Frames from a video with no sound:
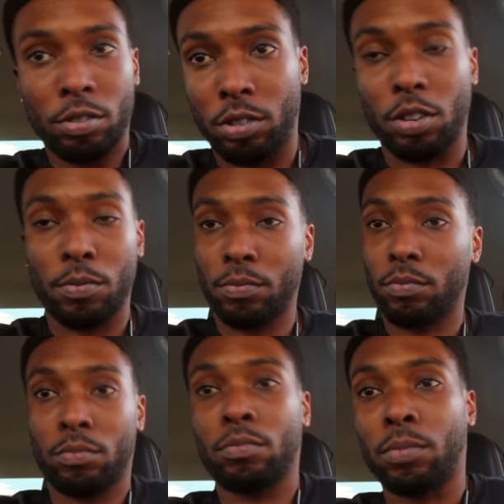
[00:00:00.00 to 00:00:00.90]
You know,
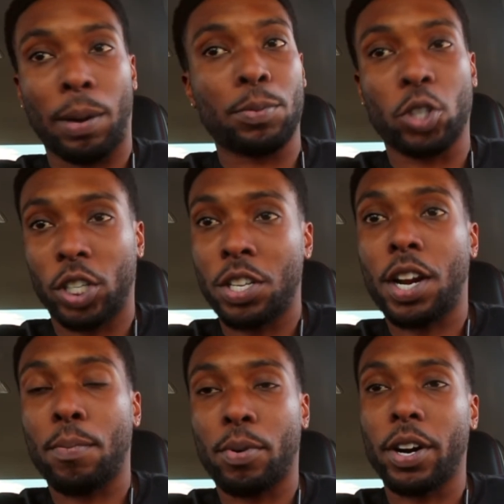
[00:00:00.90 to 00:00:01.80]
I'm sure the
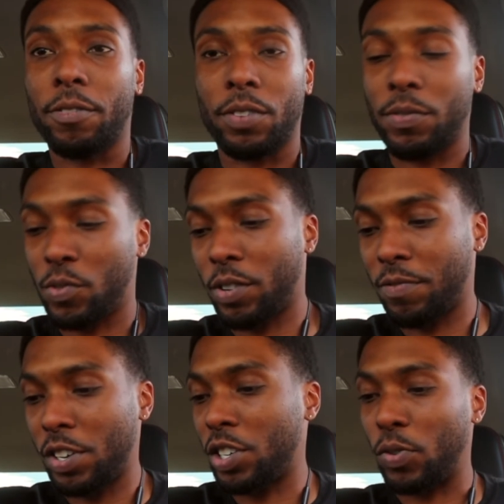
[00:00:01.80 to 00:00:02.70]
second part, if you would
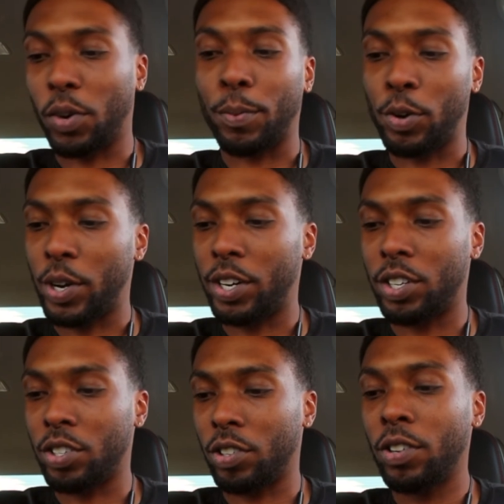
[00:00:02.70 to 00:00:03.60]
have finished it, would have been great
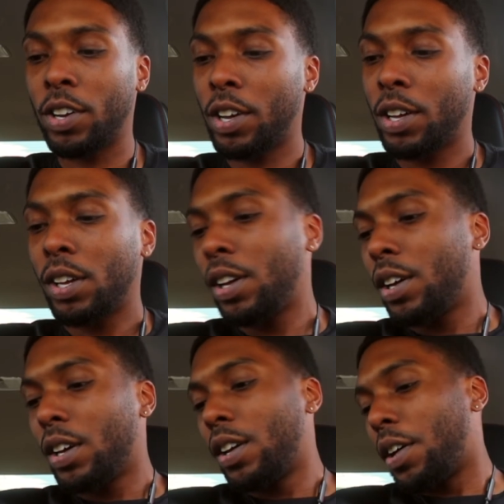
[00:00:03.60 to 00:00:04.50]
also.
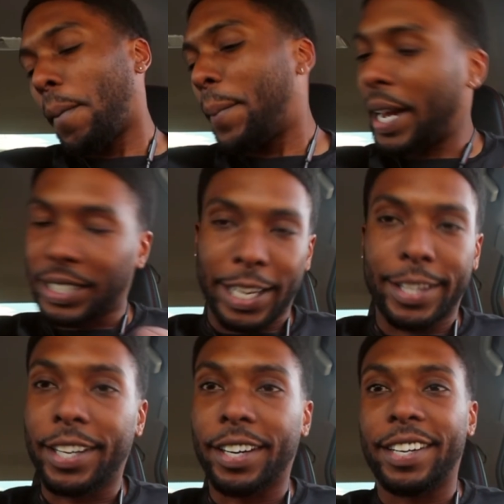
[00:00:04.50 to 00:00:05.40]
But at the
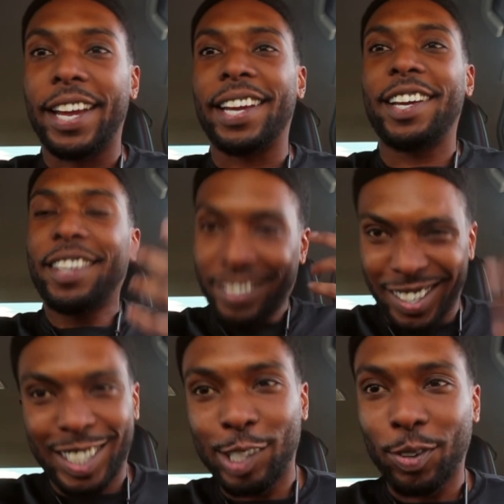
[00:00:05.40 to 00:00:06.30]
end of the day,
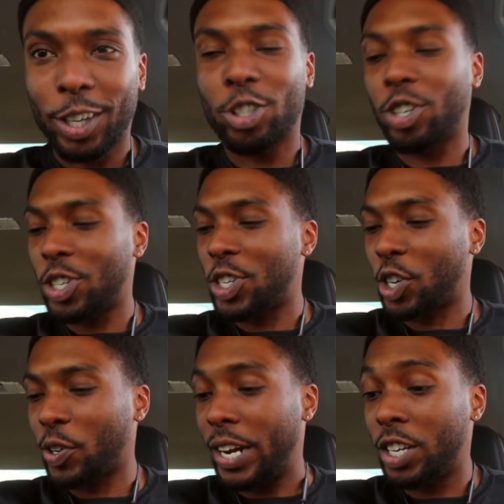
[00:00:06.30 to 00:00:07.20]
this is what he chose to
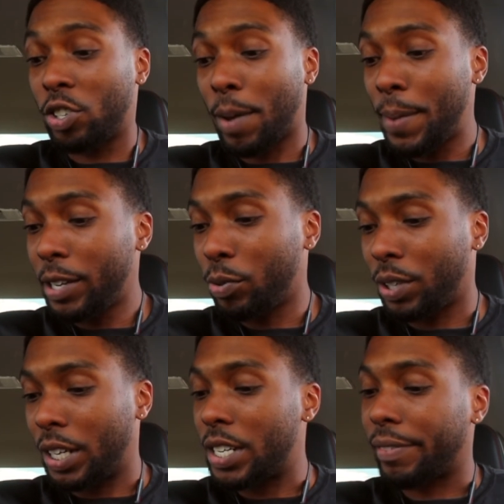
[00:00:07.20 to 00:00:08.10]
create, so I mess
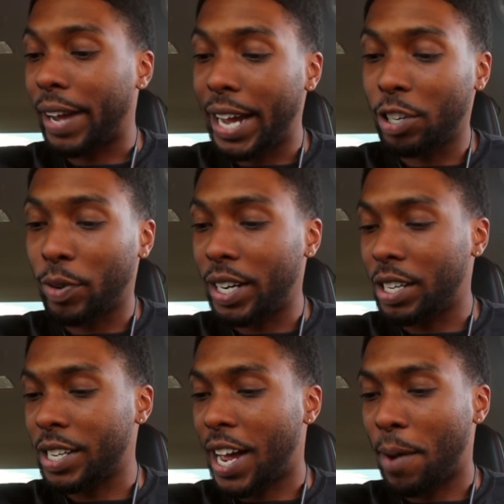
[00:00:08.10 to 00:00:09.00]
with this. If I had to rate
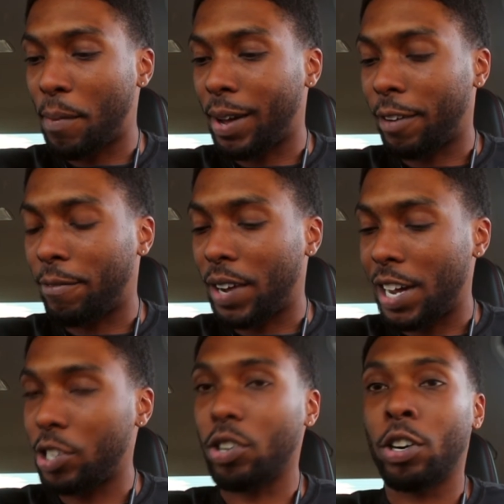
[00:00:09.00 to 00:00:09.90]
this album out of
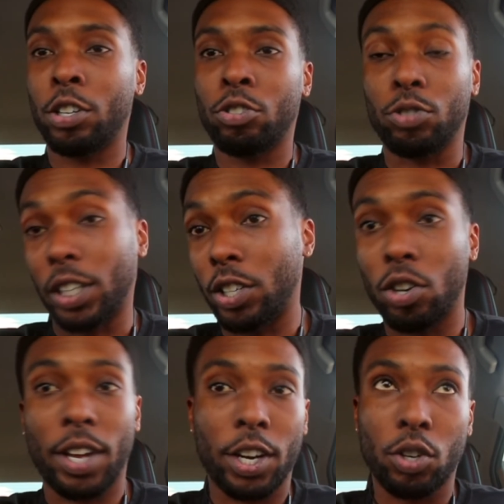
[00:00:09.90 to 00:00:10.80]
5 stars, which I
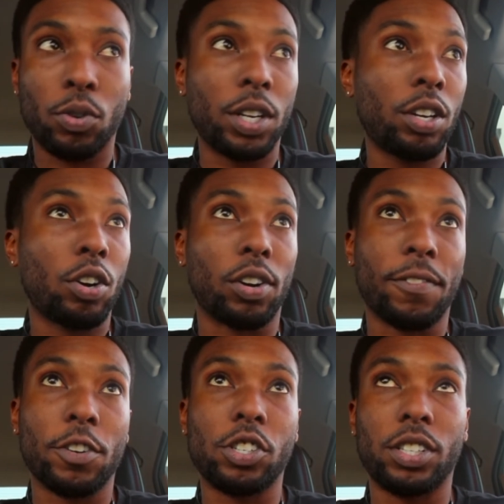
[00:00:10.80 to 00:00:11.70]
don't like doing on
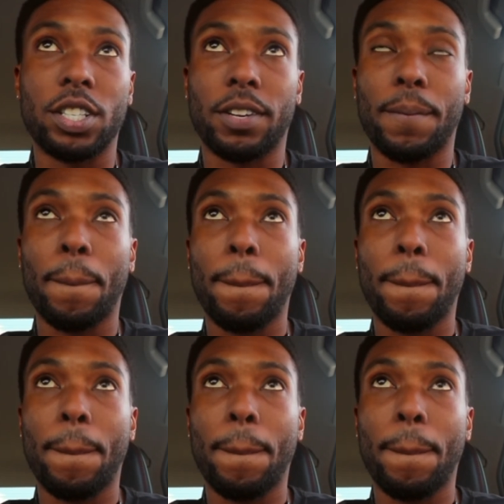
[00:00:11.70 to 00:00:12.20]
the first listen,